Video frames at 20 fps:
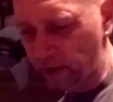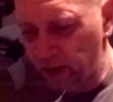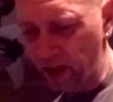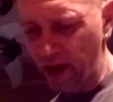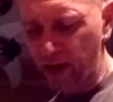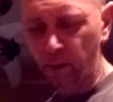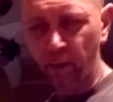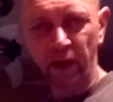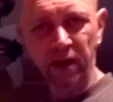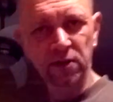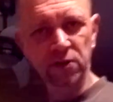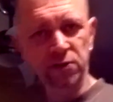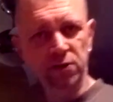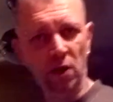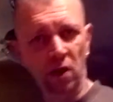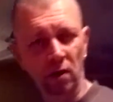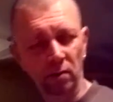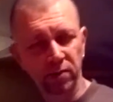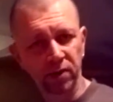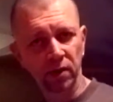lightweight
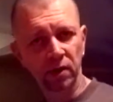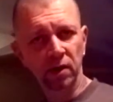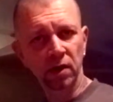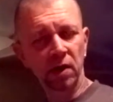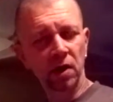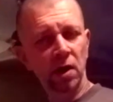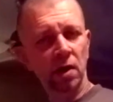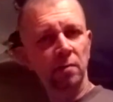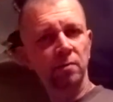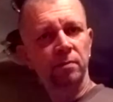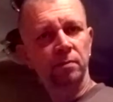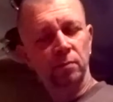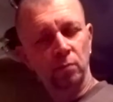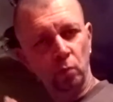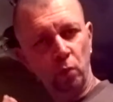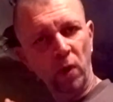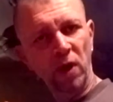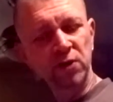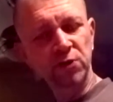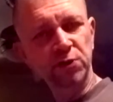top,
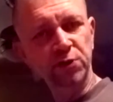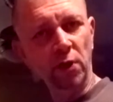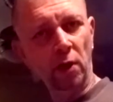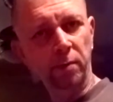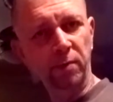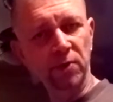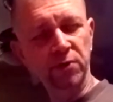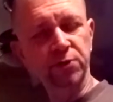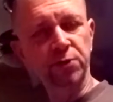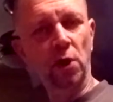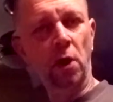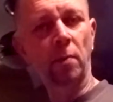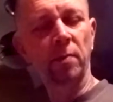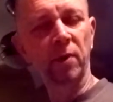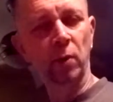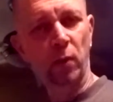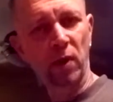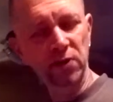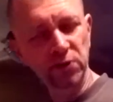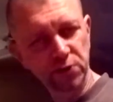windstopper top,
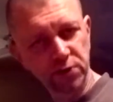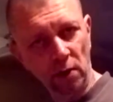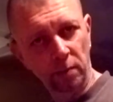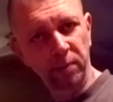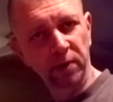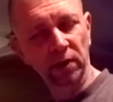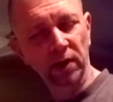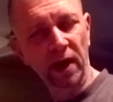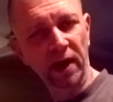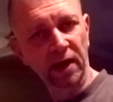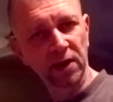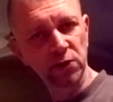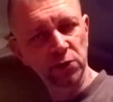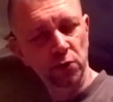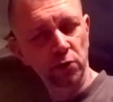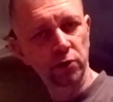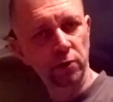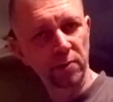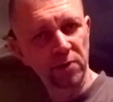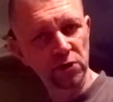my windstopper leggings
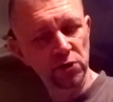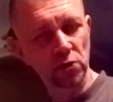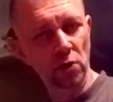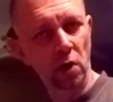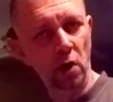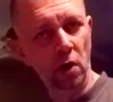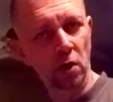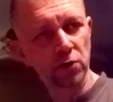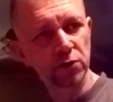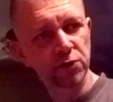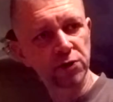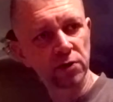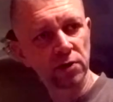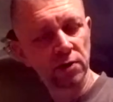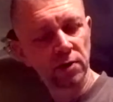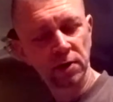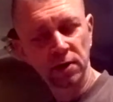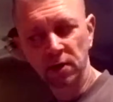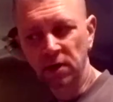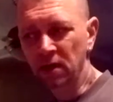under my shorts,
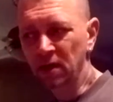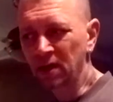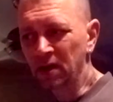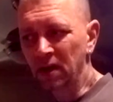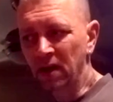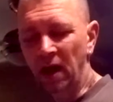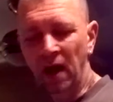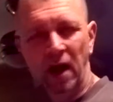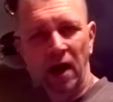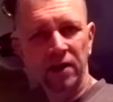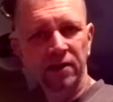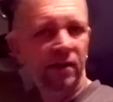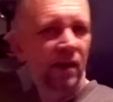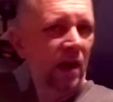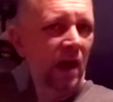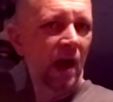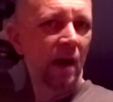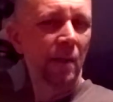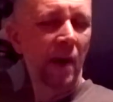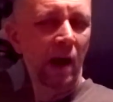and
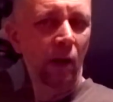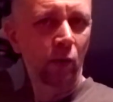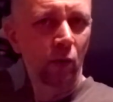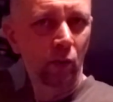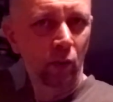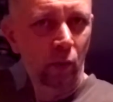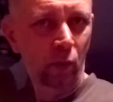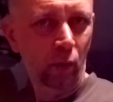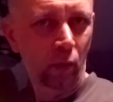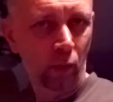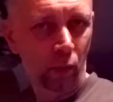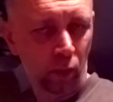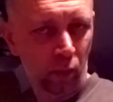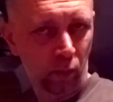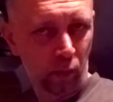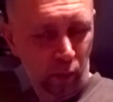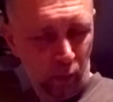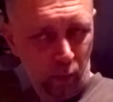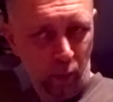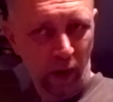I'm out.
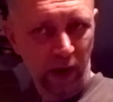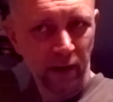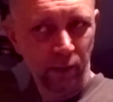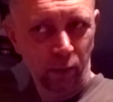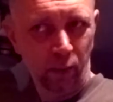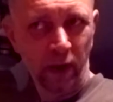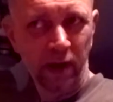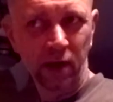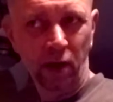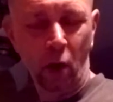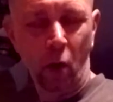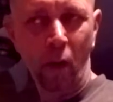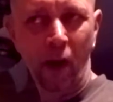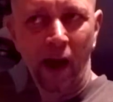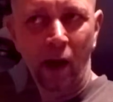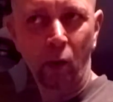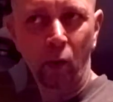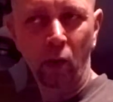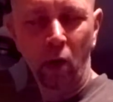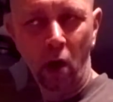We go
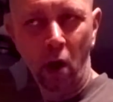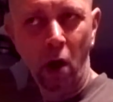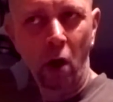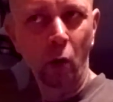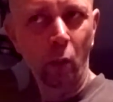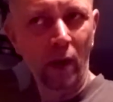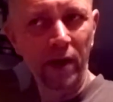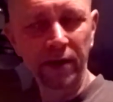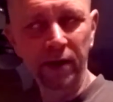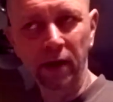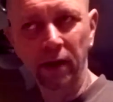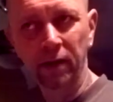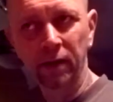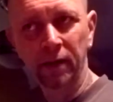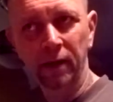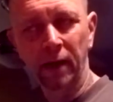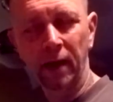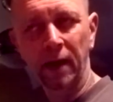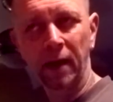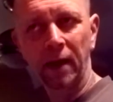out all winter,
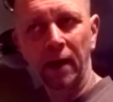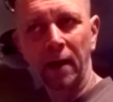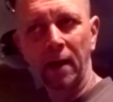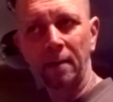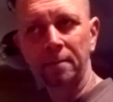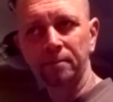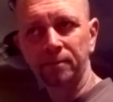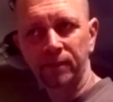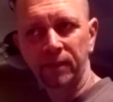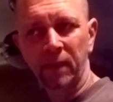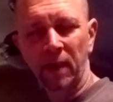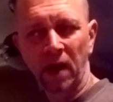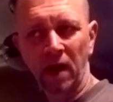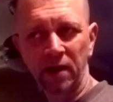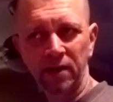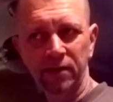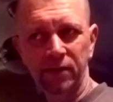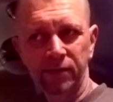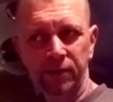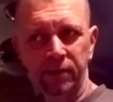
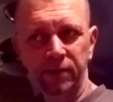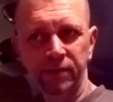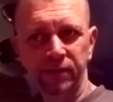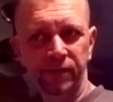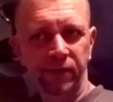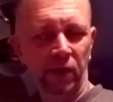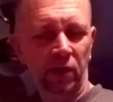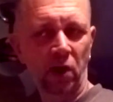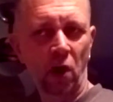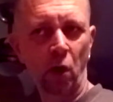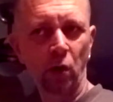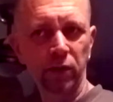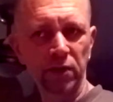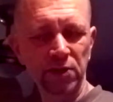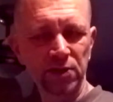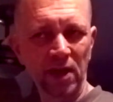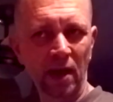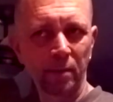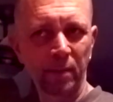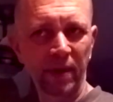and the
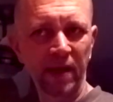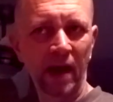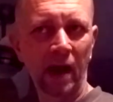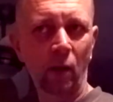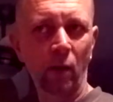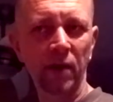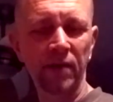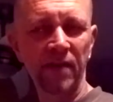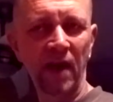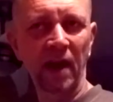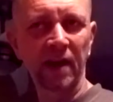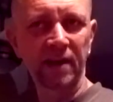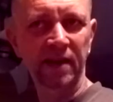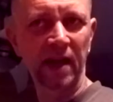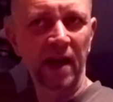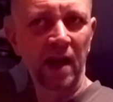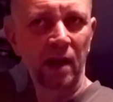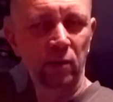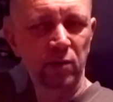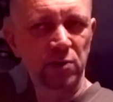coldest I've been out in that
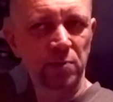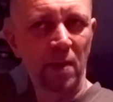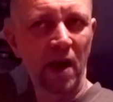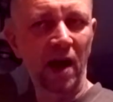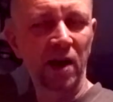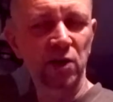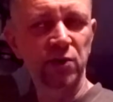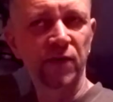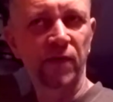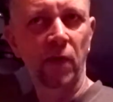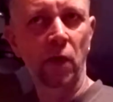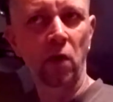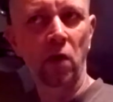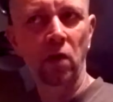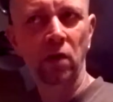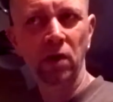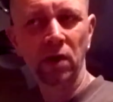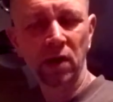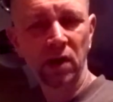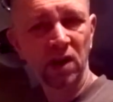gear was -4,
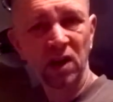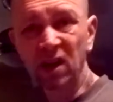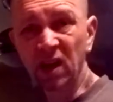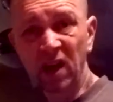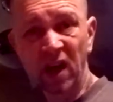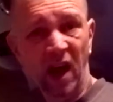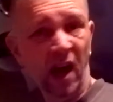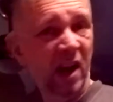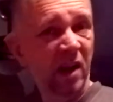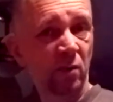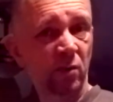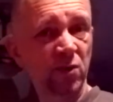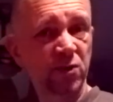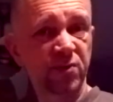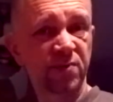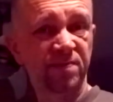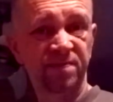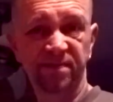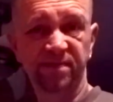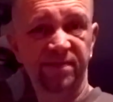and I
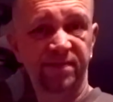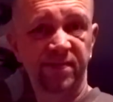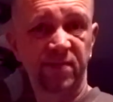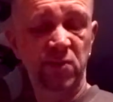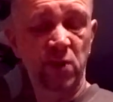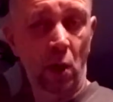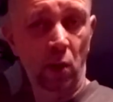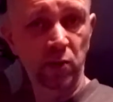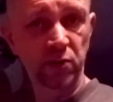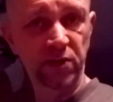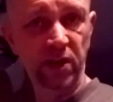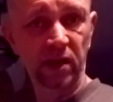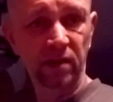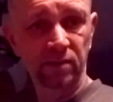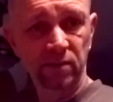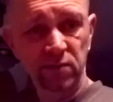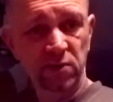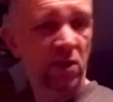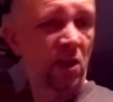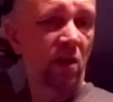was toasty.
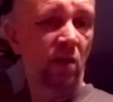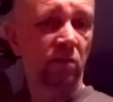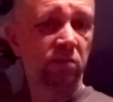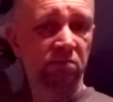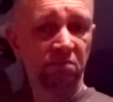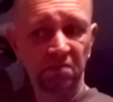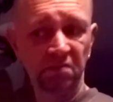So